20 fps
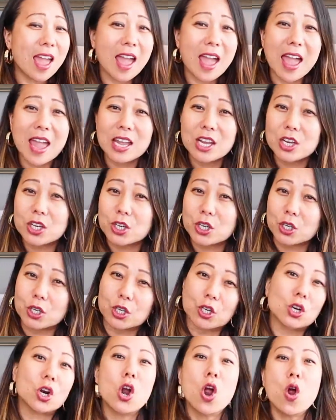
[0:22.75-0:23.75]

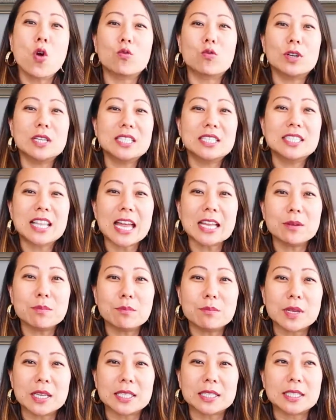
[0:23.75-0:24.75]
anger,
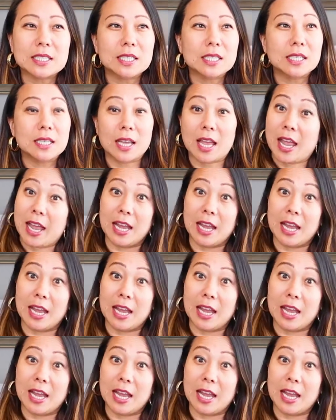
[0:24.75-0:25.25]
resentment,